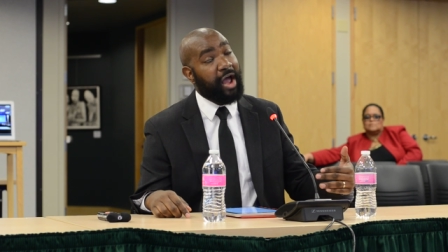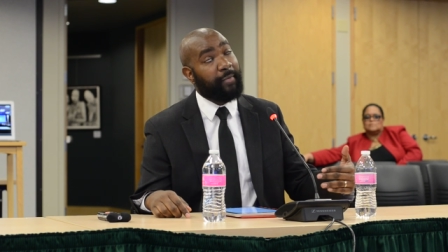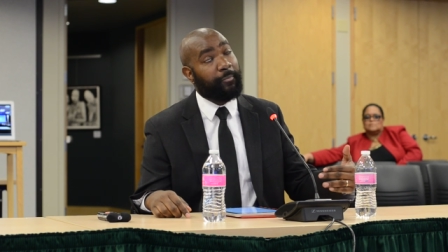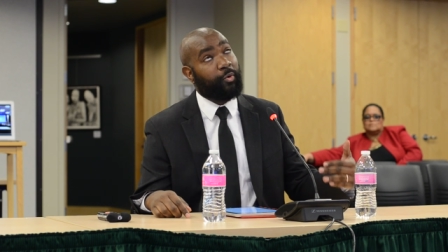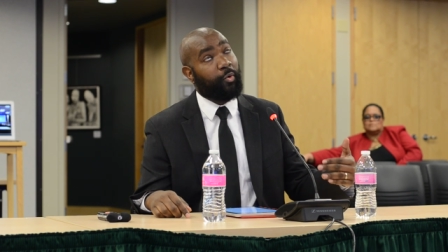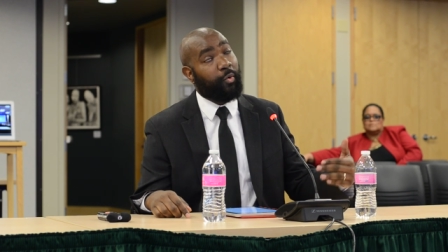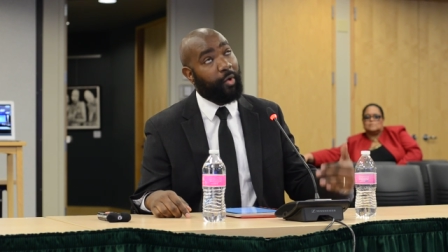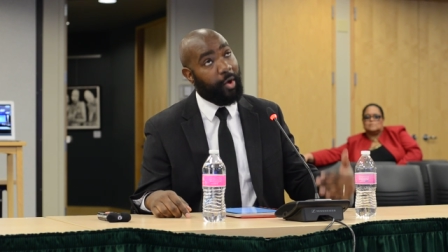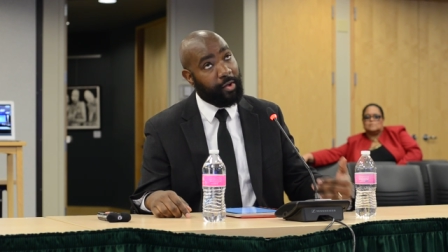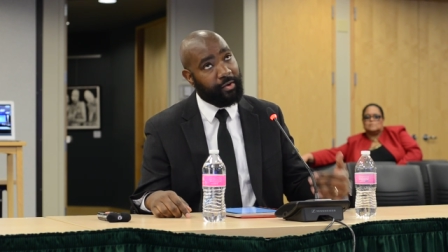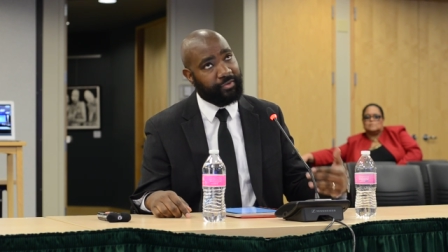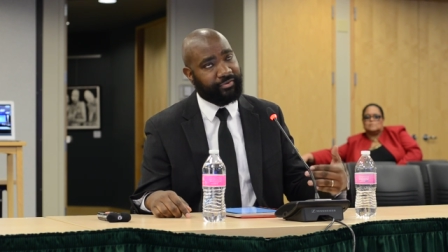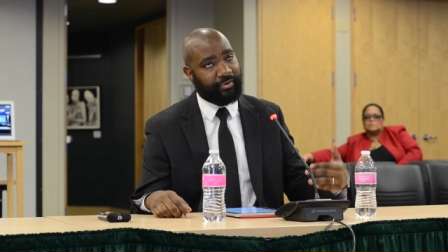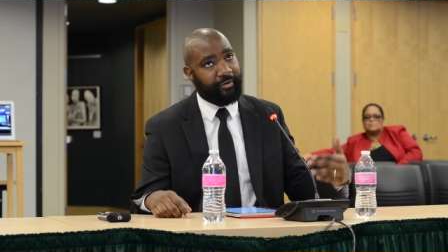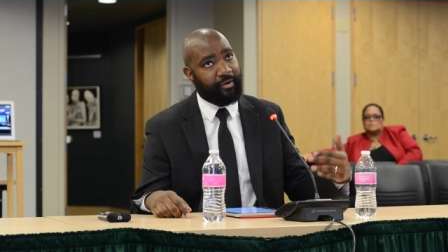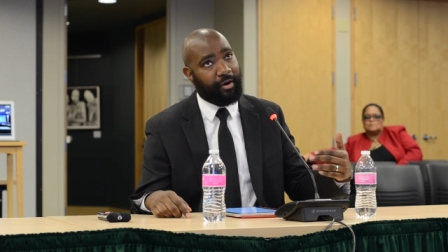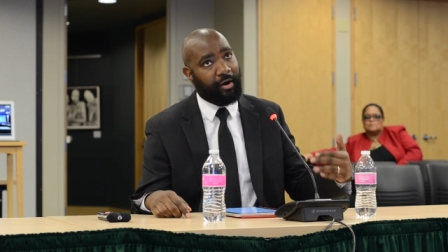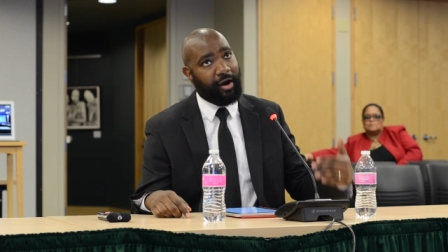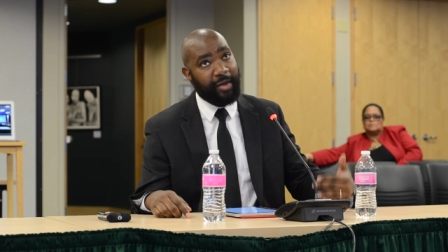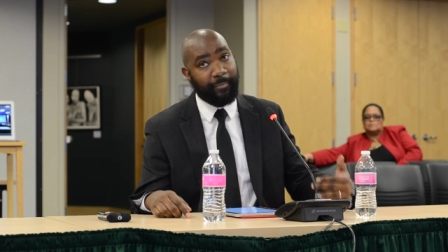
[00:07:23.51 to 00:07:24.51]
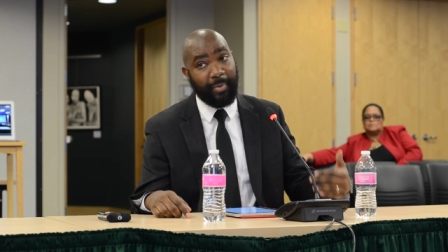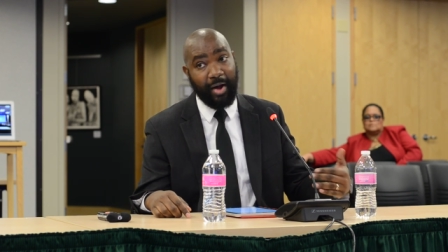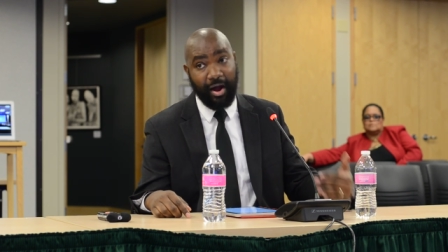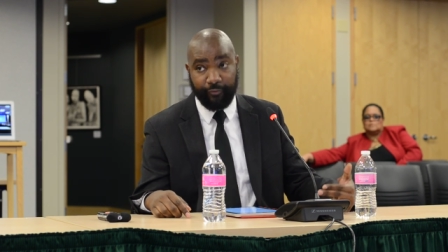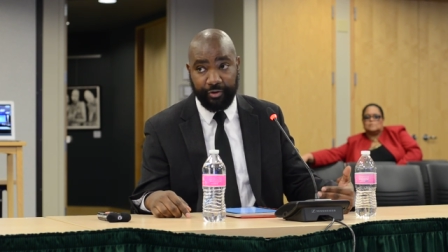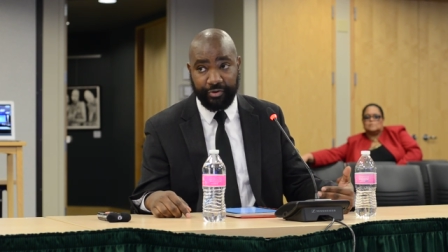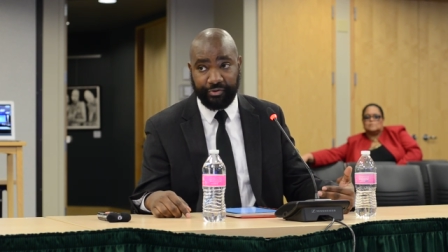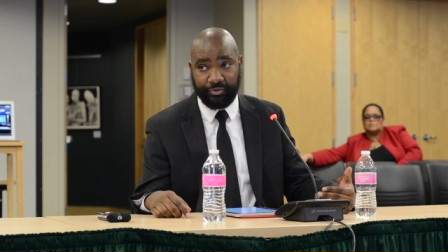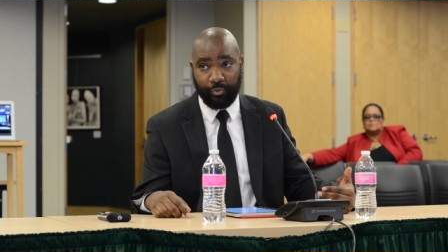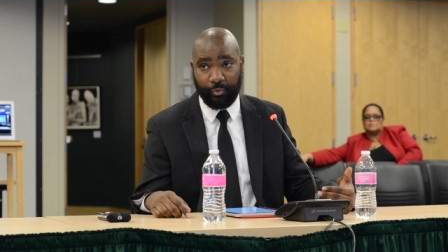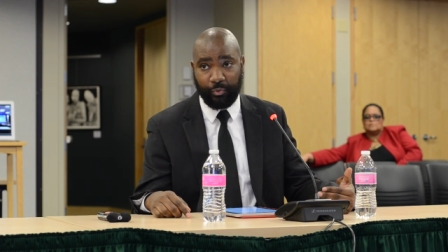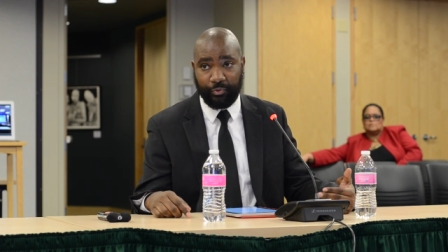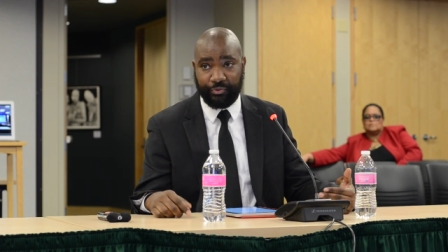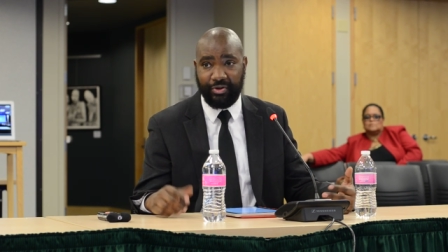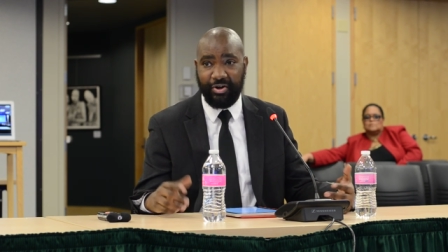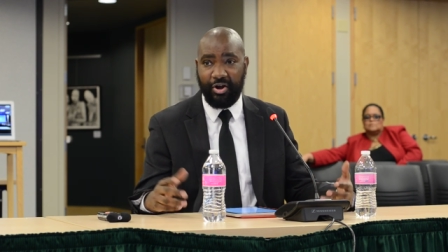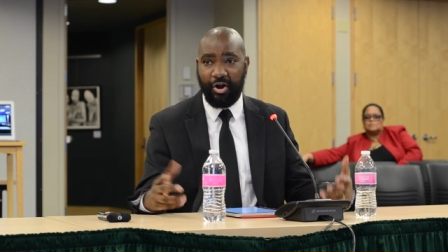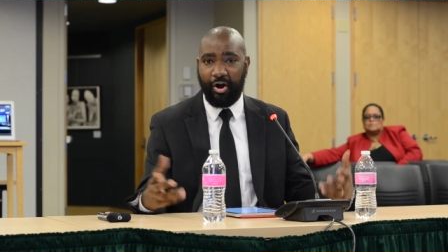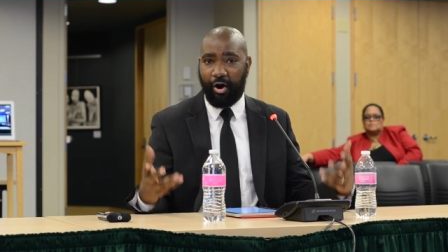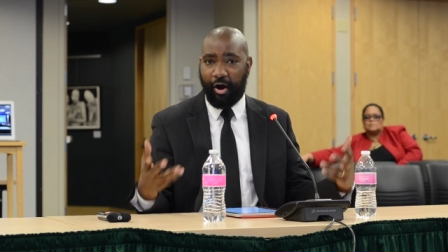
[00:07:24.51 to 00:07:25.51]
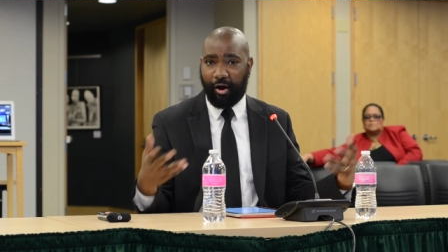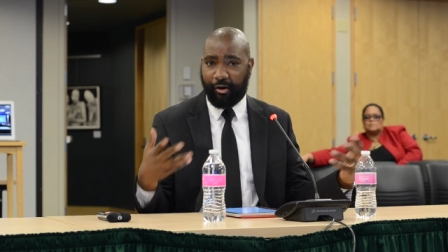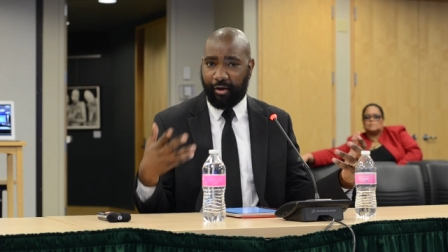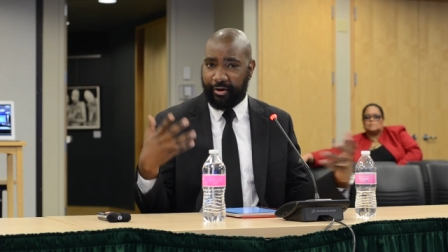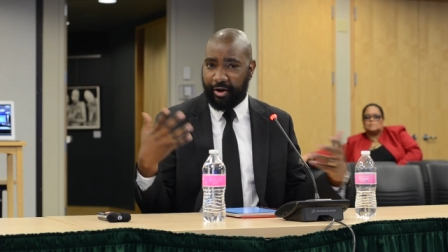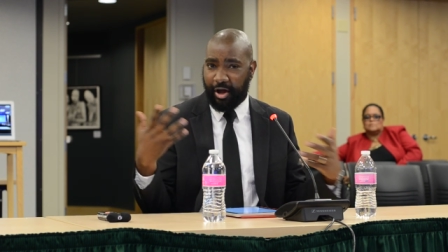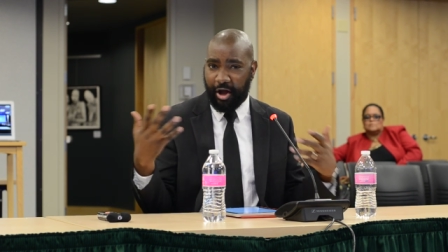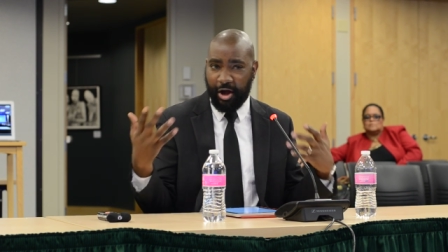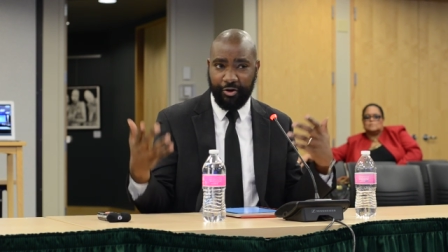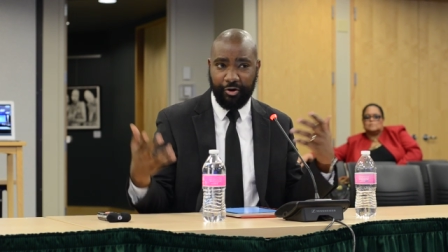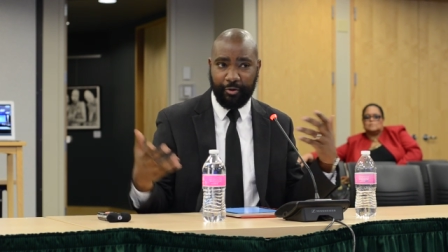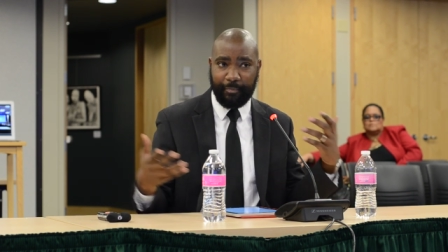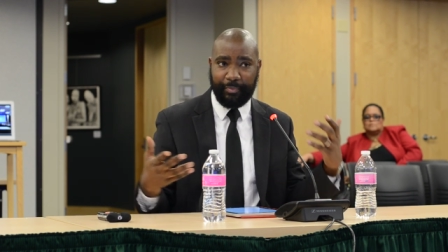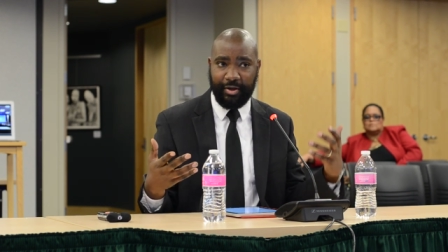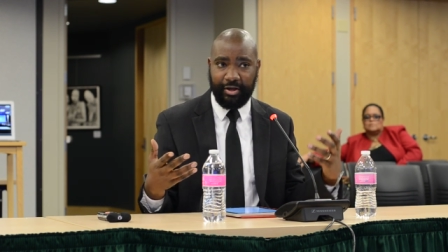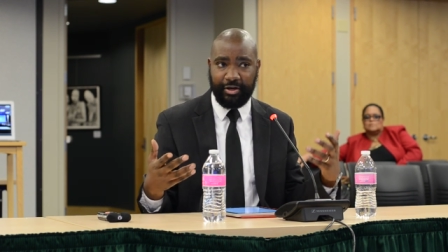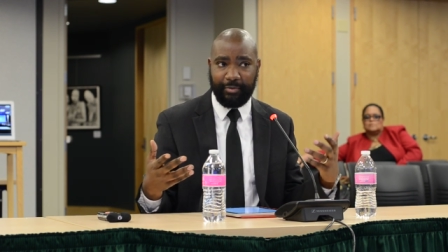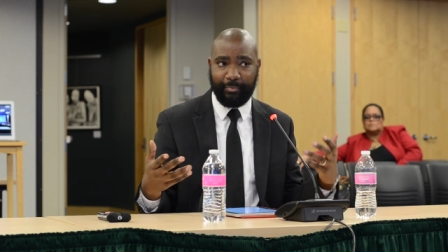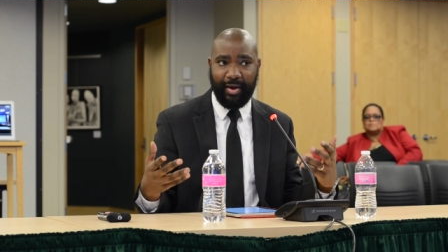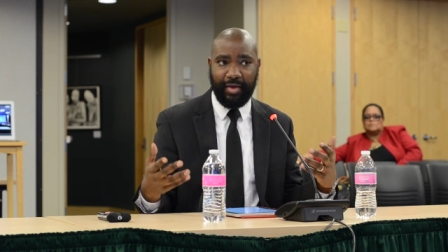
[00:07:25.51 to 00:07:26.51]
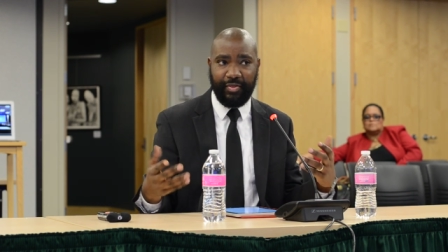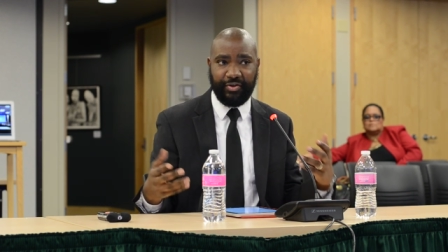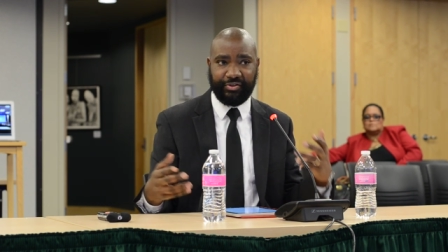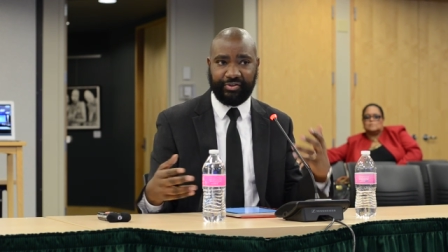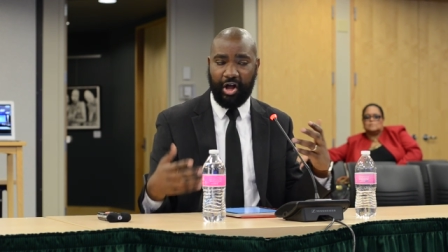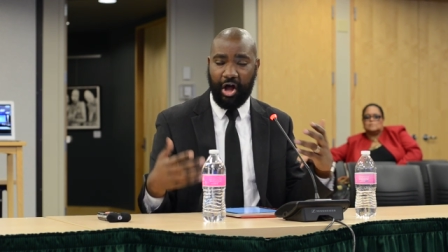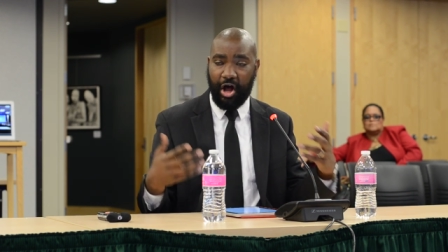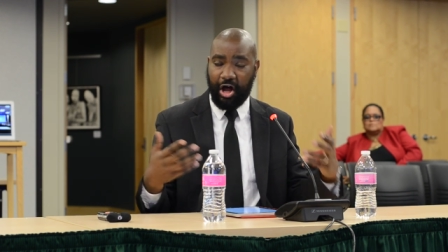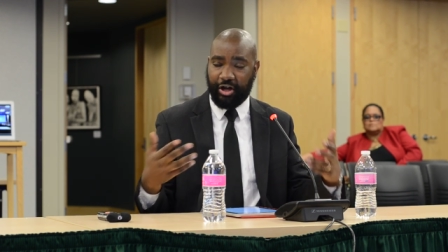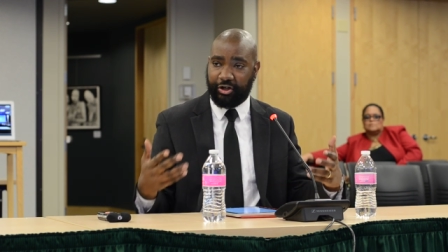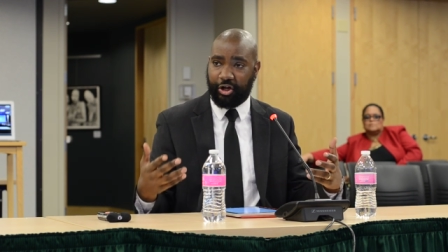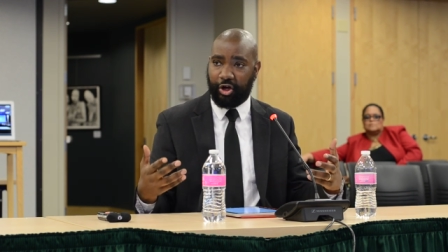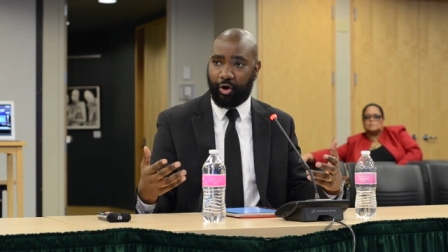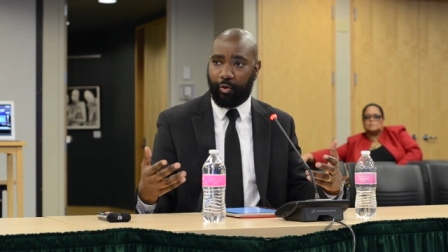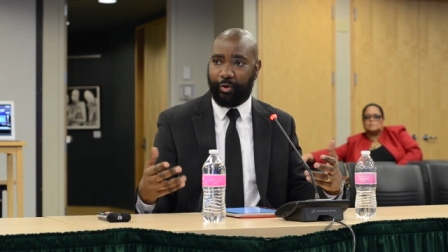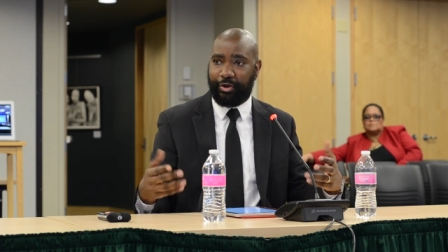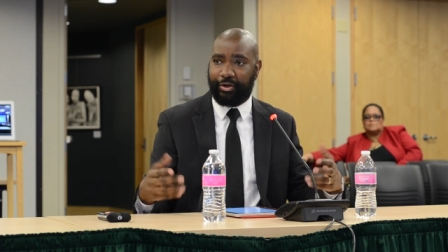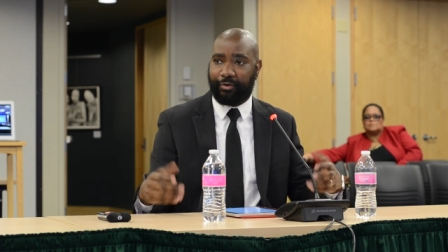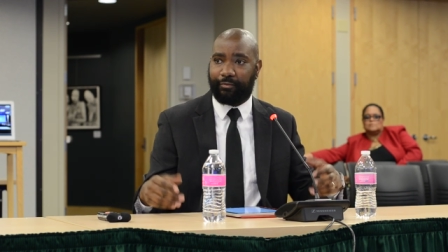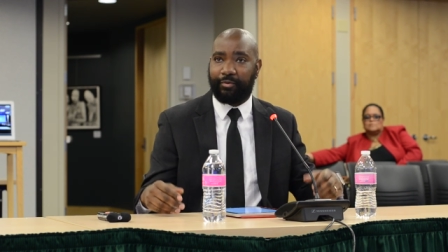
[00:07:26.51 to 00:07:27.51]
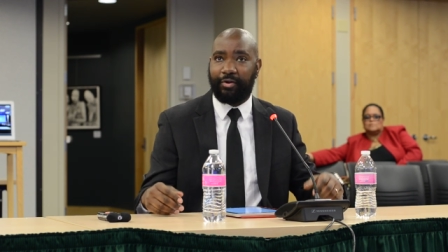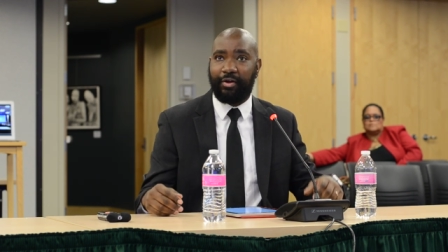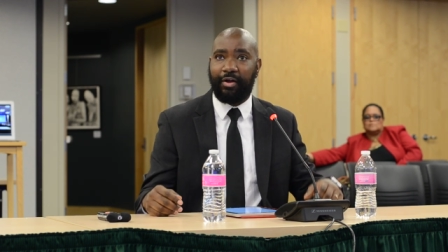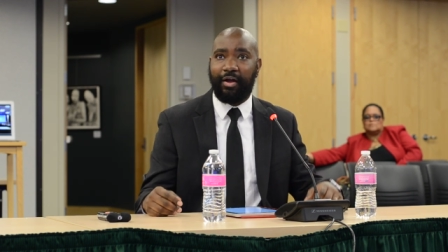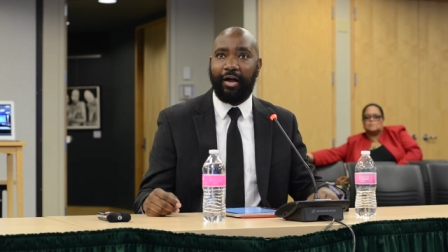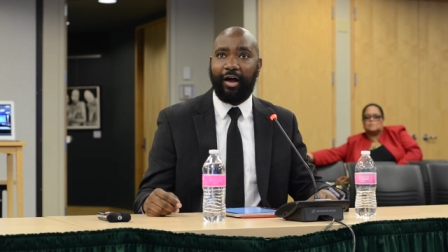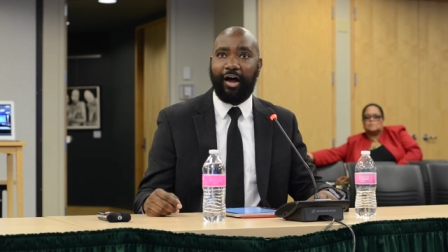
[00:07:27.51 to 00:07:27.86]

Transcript: poverty schools are kind of underpinned by this ongoing,